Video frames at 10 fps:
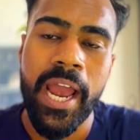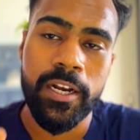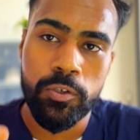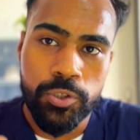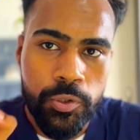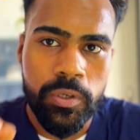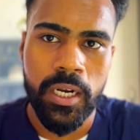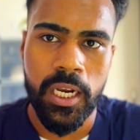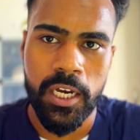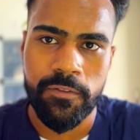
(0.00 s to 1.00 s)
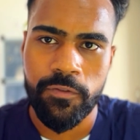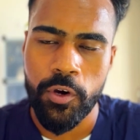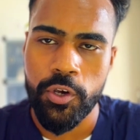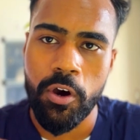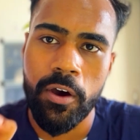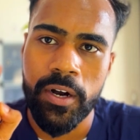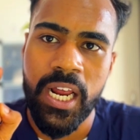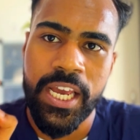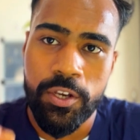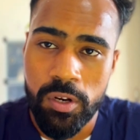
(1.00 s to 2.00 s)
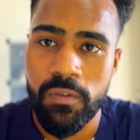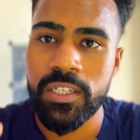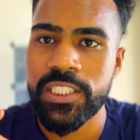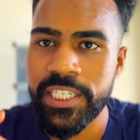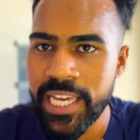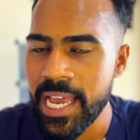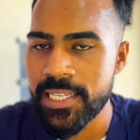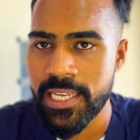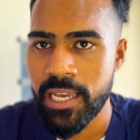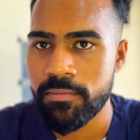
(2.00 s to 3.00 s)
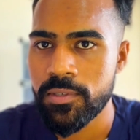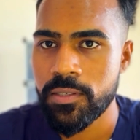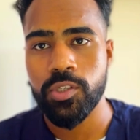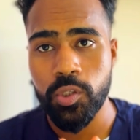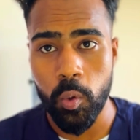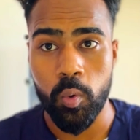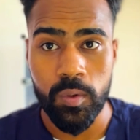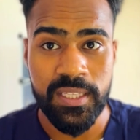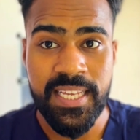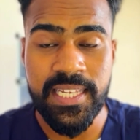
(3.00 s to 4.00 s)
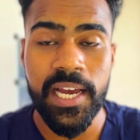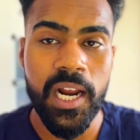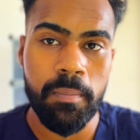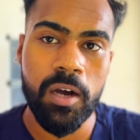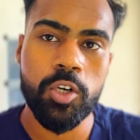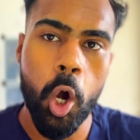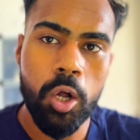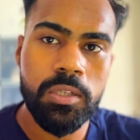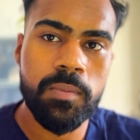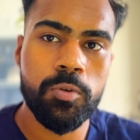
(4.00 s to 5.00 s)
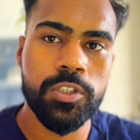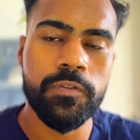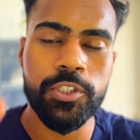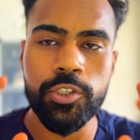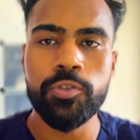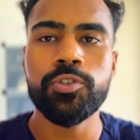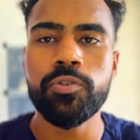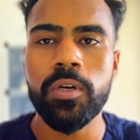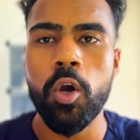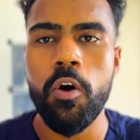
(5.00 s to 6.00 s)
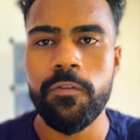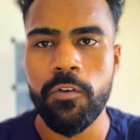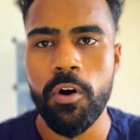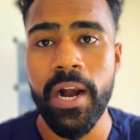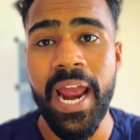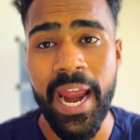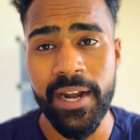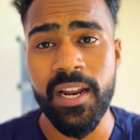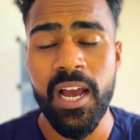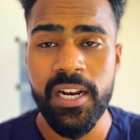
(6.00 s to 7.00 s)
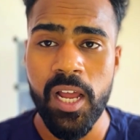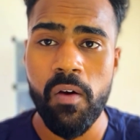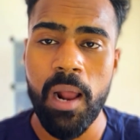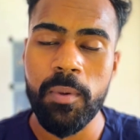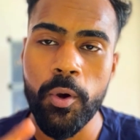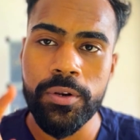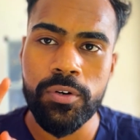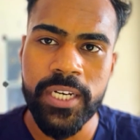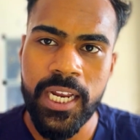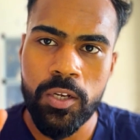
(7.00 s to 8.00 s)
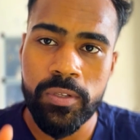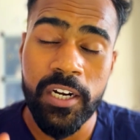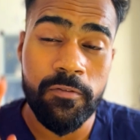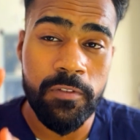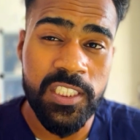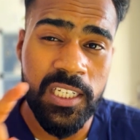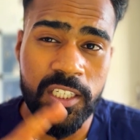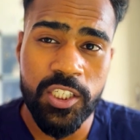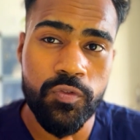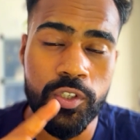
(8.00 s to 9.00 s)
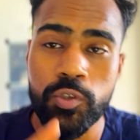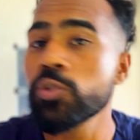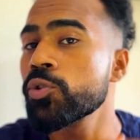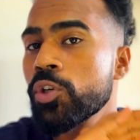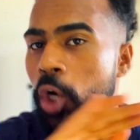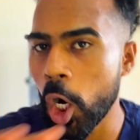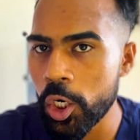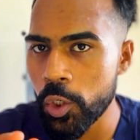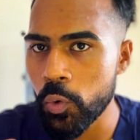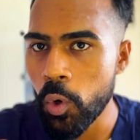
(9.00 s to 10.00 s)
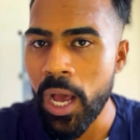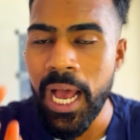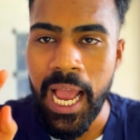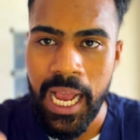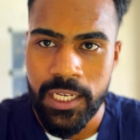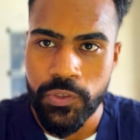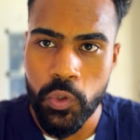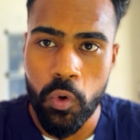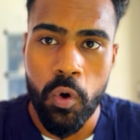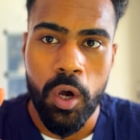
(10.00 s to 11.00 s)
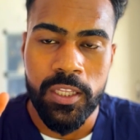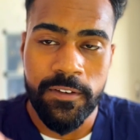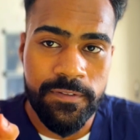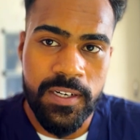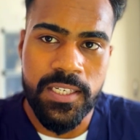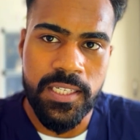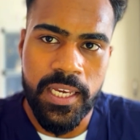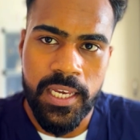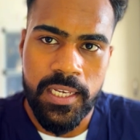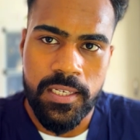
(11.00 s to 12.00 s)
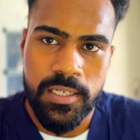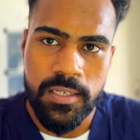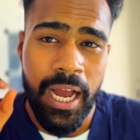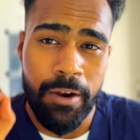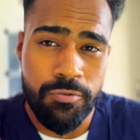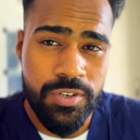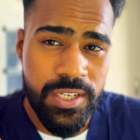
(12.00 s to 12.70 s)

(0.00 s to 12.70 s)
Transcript: and you should learn for your university exams. So these are about all the books which you should go for, and now I'll be going to tell you that which are the things which you should not do. So the first thing is, I would